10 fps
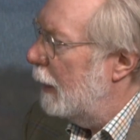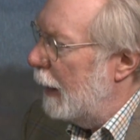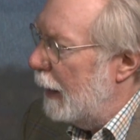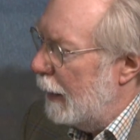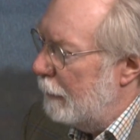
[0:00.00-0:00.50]

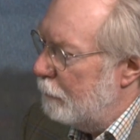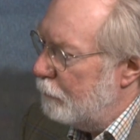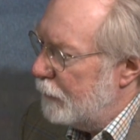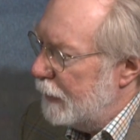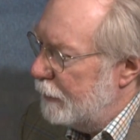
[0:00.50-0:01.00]

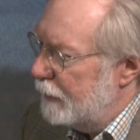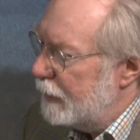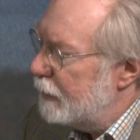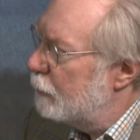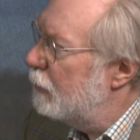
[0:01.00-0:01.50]
than
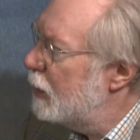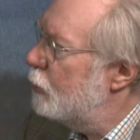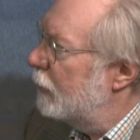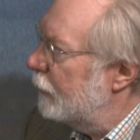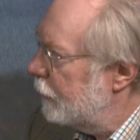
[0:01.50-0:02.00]
at the
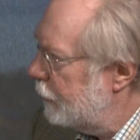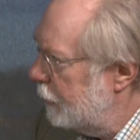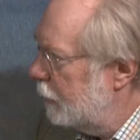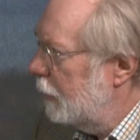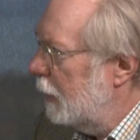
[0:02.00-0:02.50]
moment
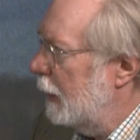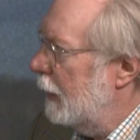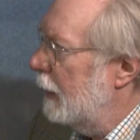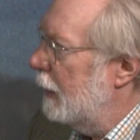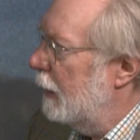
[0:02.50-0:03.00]

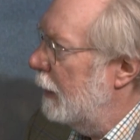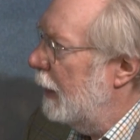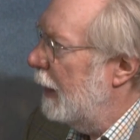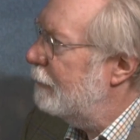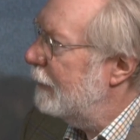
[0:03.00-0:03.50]

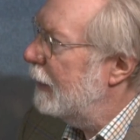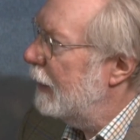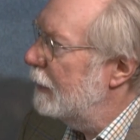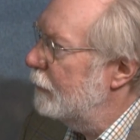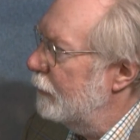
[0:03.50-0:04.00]
African
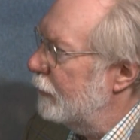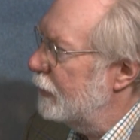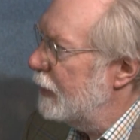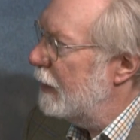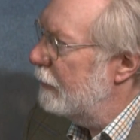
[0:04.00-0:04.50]
countries are
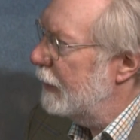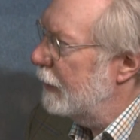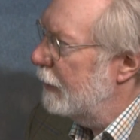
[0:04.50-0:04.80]
sharing,